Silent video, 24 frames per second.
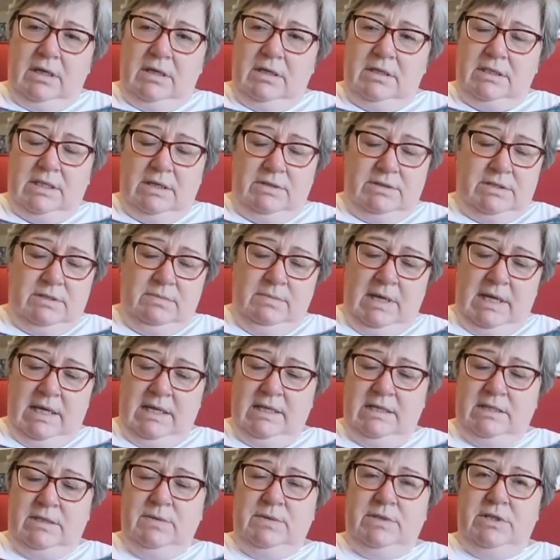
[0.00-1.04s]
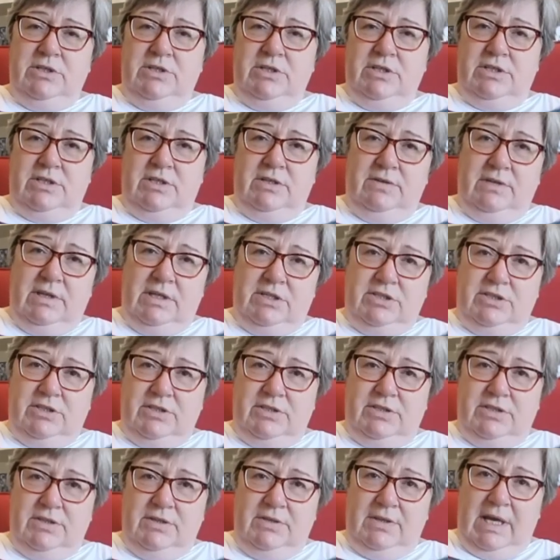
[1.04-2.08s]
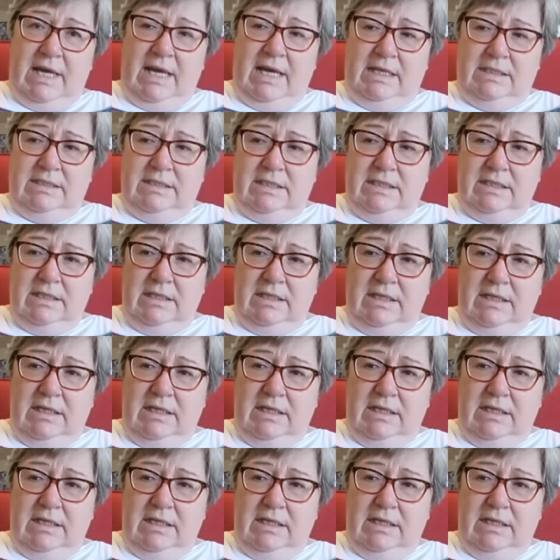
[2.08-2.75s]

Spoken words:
So to me, this was a just do this, just do that.